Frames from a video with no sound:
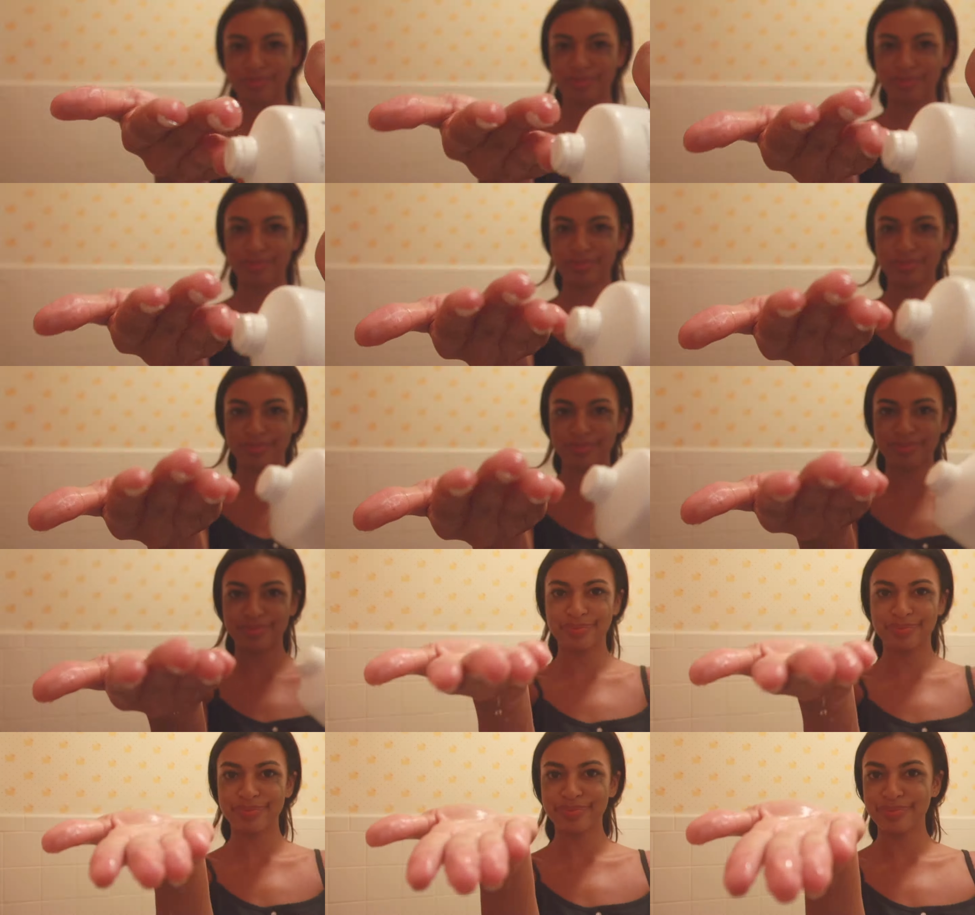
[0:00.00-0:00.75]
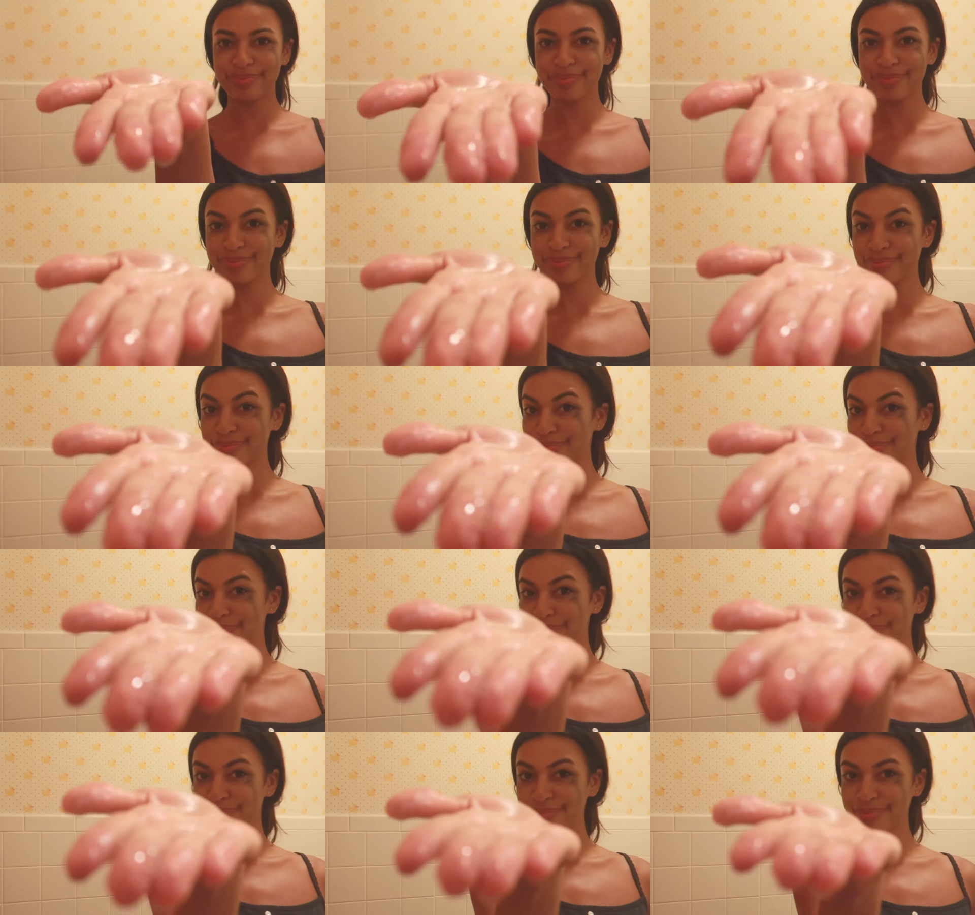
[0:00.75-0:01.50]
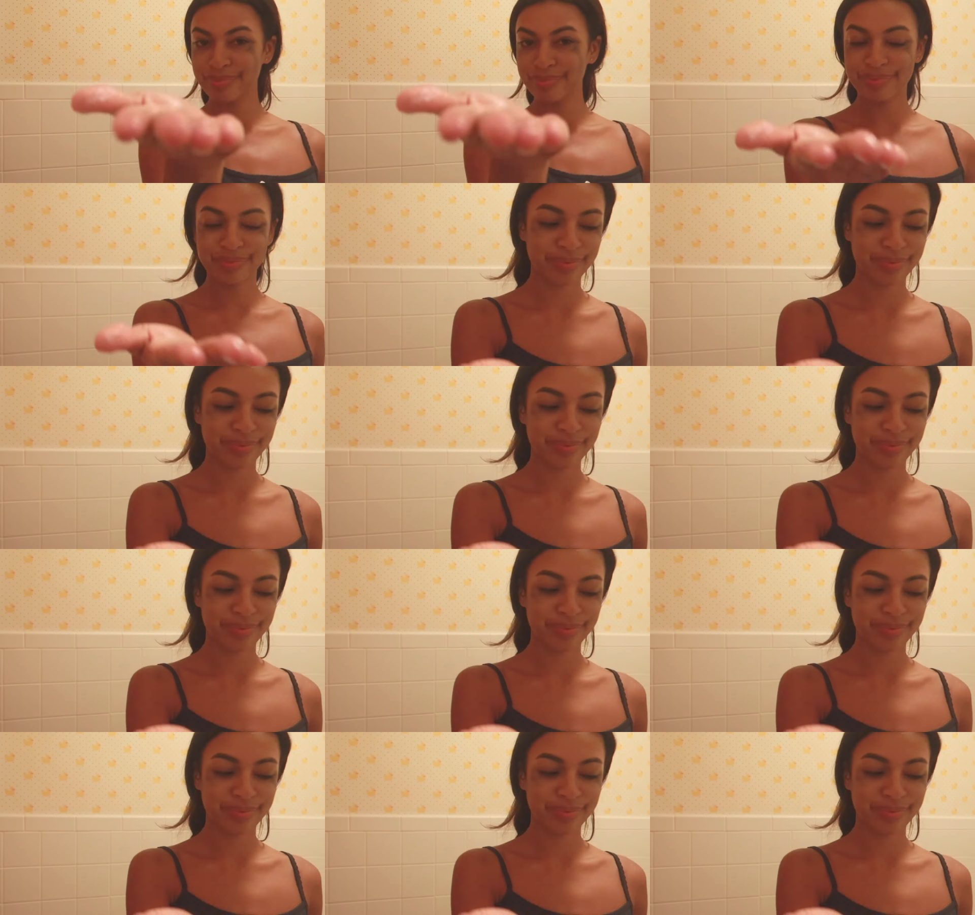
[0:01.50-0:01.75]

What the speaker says: Nobody speaks.